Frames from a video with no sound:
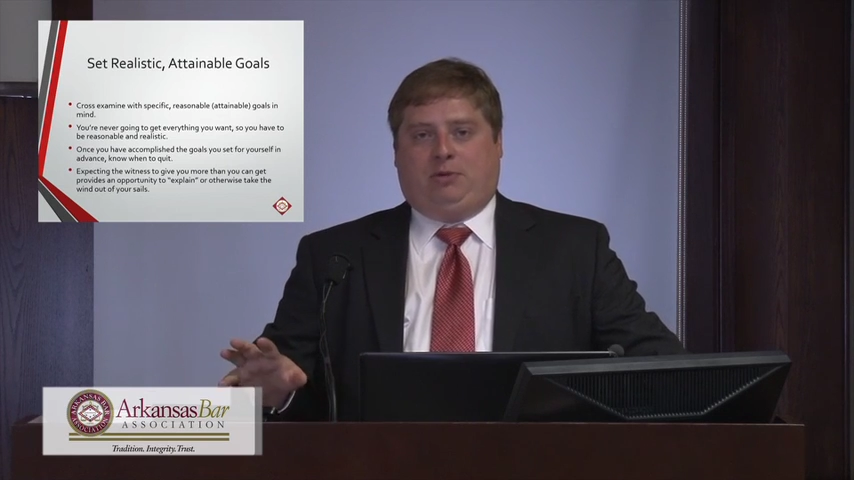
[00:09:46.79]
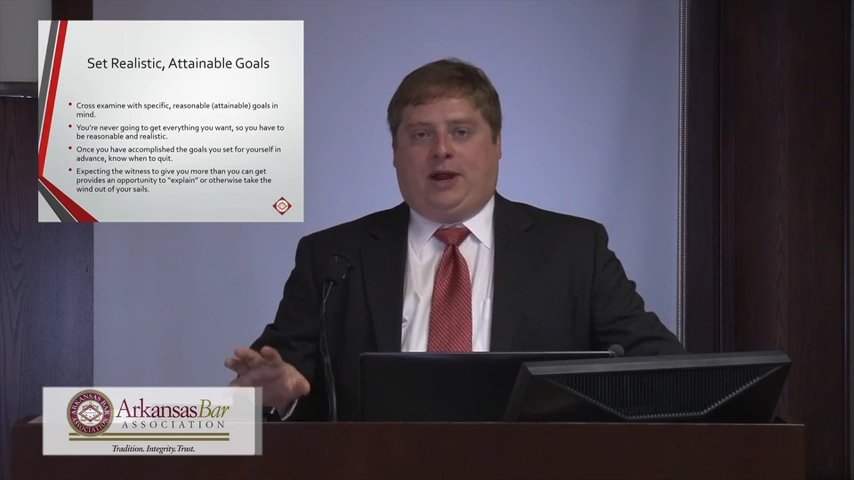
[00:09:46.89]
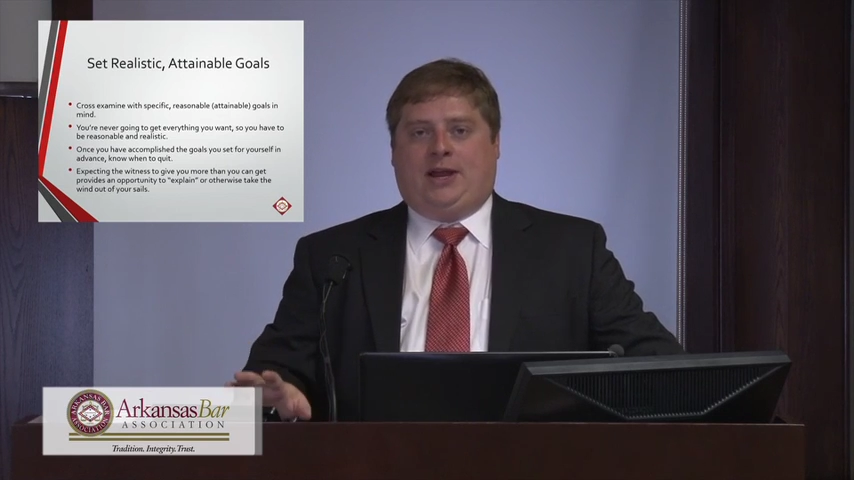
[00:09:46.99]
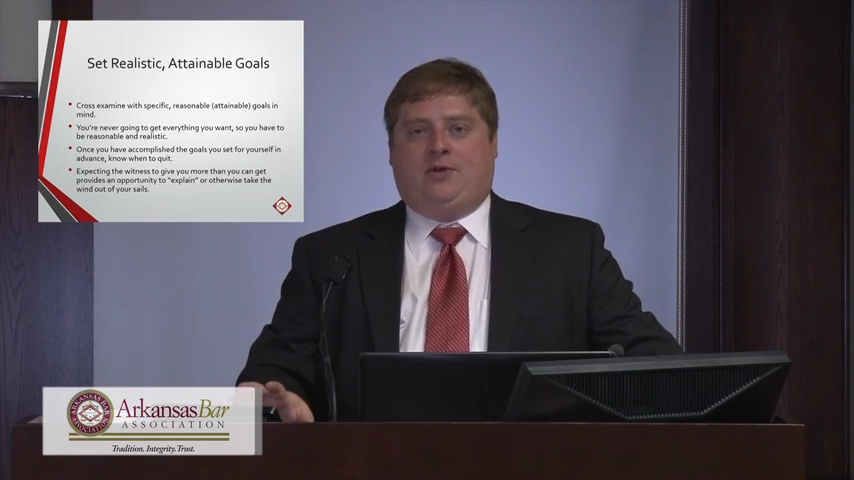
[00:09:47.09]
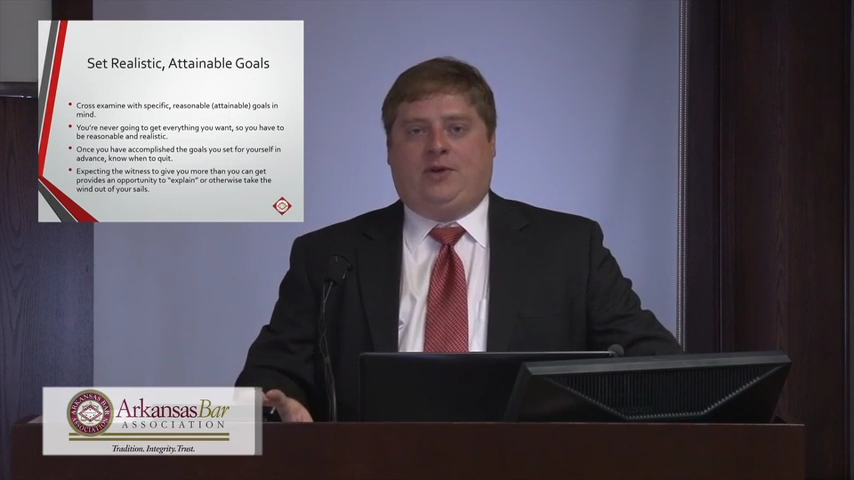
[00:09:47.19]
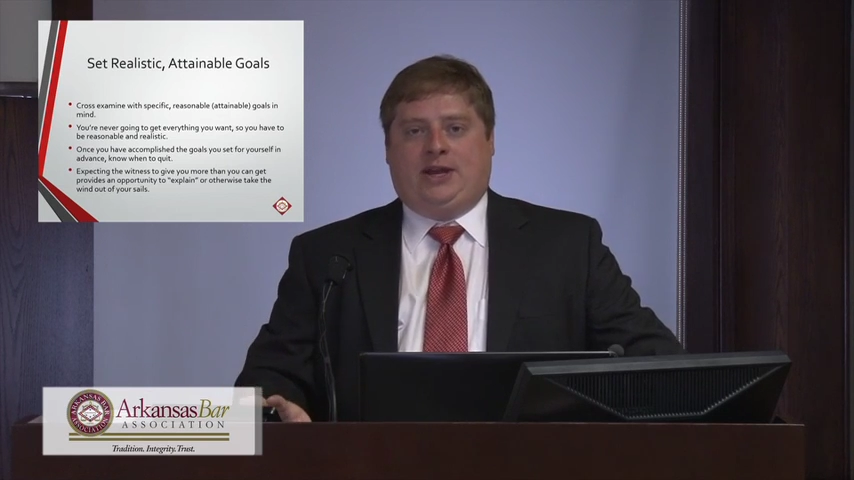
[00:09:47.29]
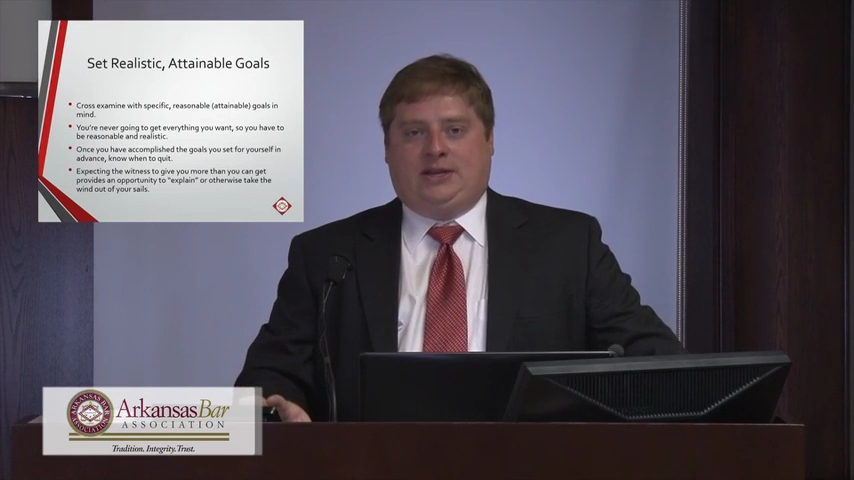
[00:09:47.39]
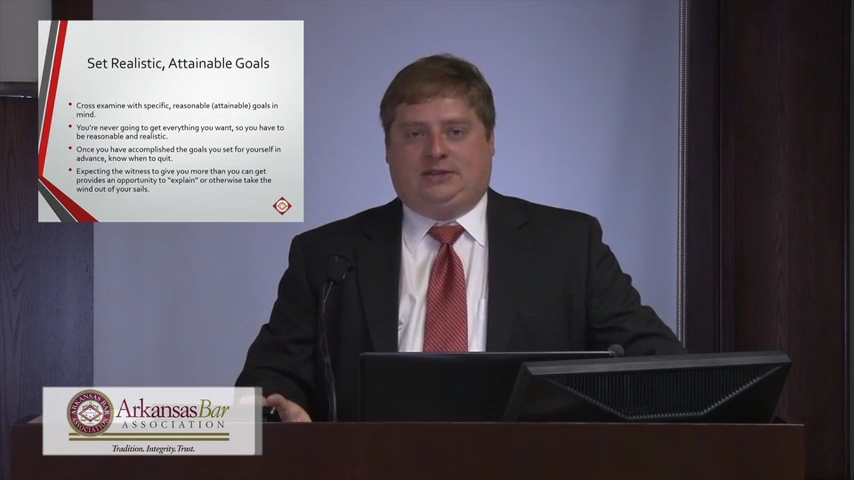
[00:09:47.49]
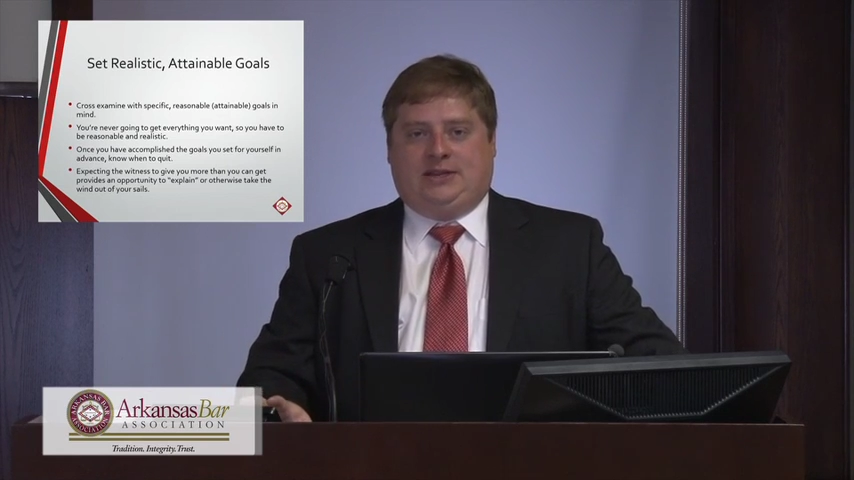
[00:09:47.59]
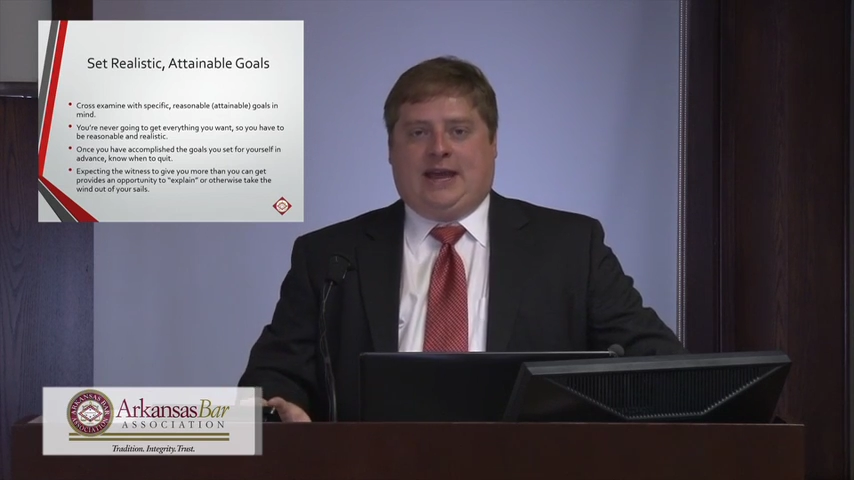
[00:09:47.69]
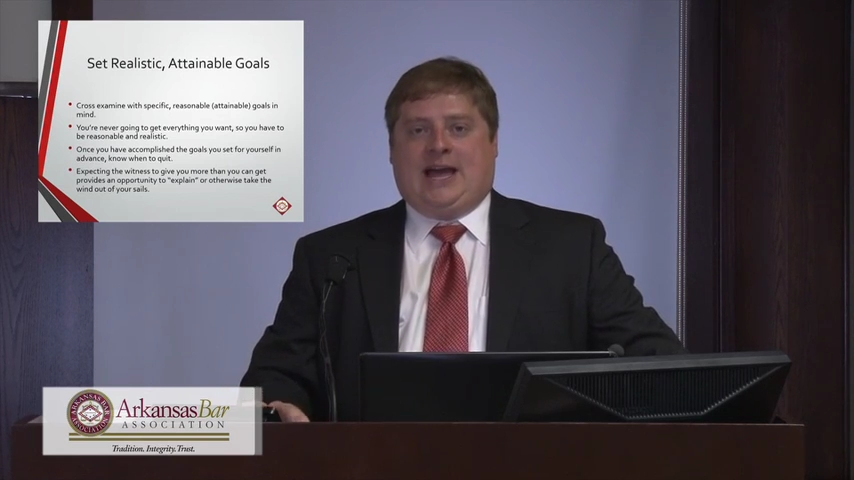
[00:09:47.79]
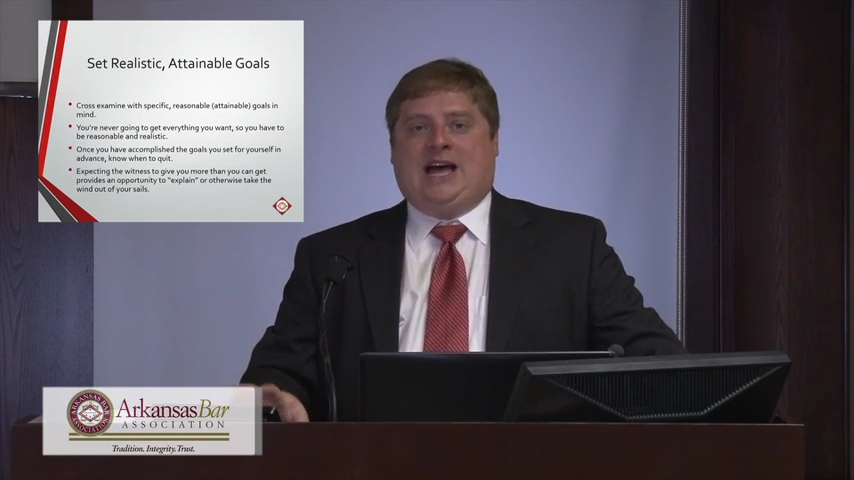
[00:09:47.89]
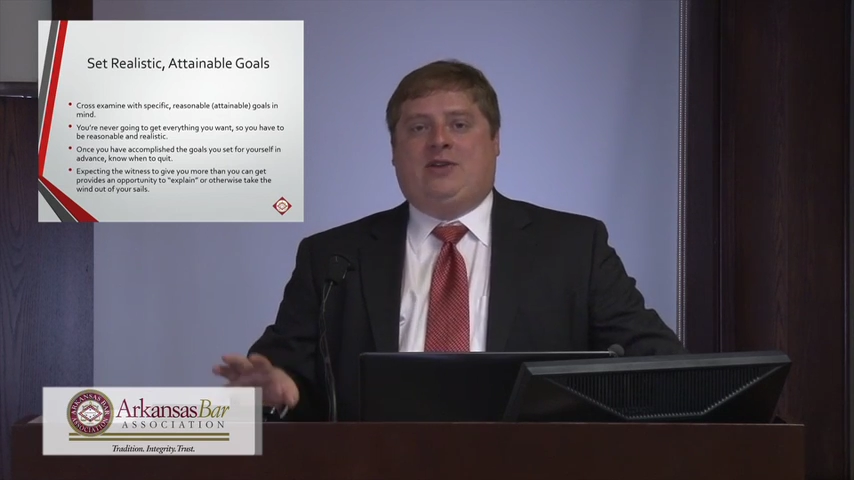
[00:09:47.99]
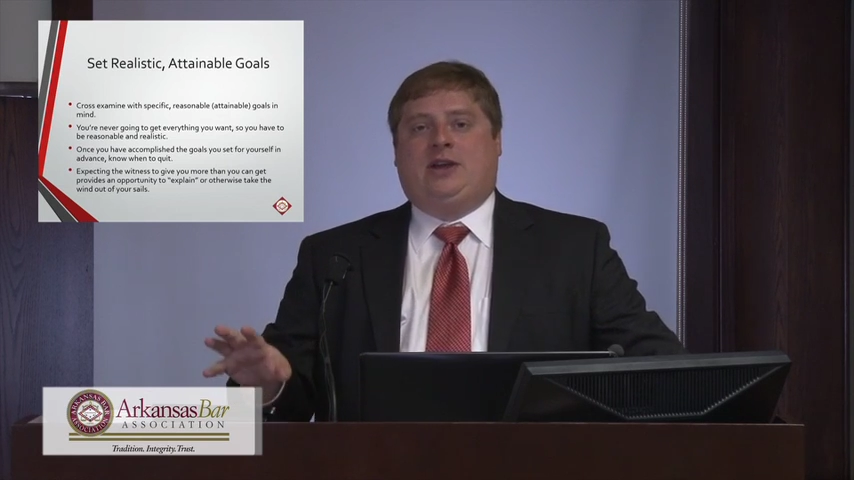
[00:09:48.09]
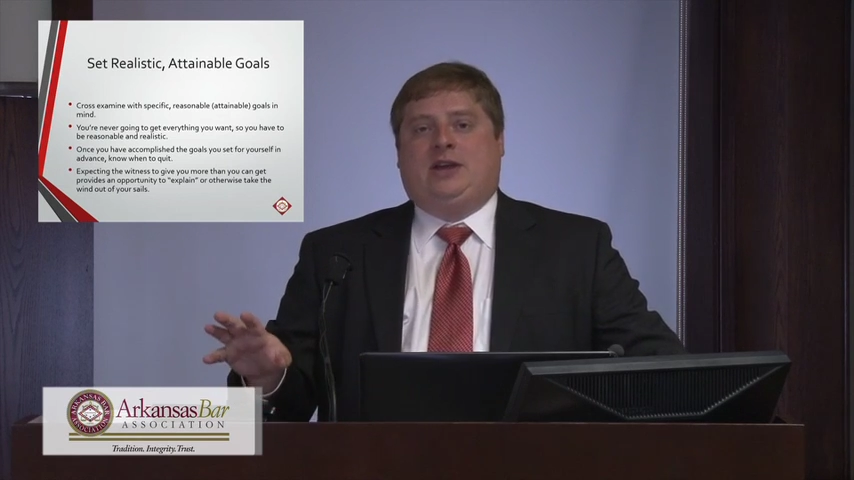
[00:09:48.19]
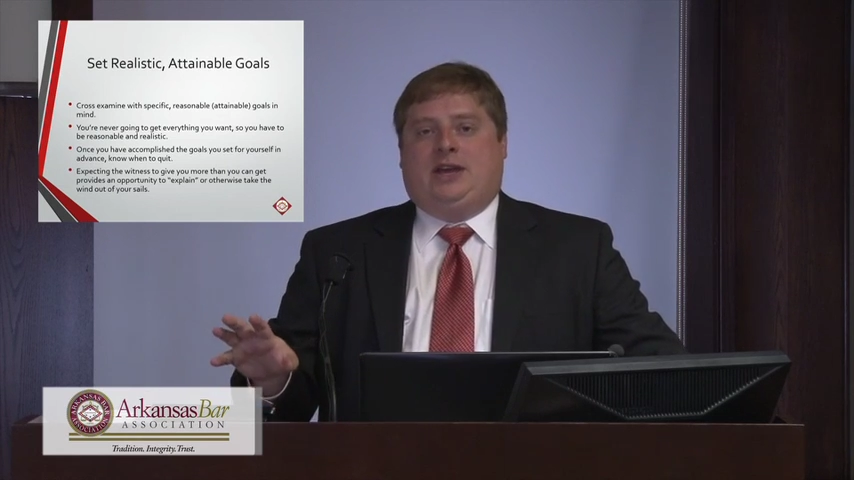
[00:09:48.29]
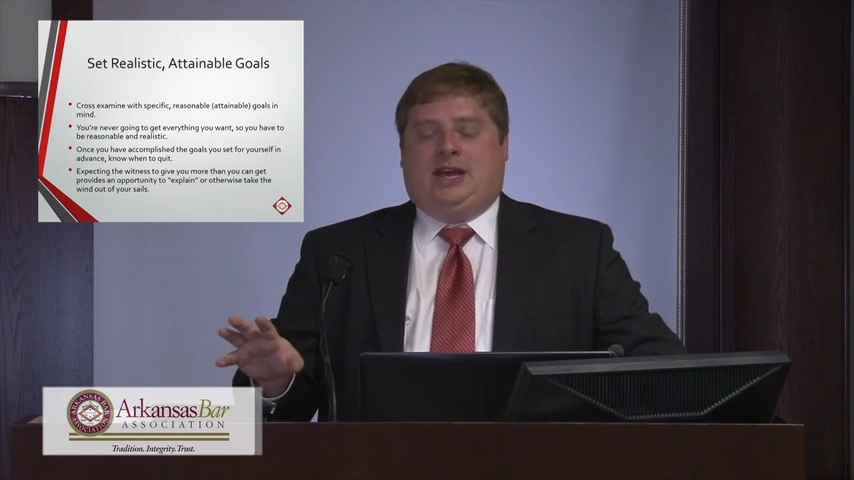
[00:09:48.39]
break a witness down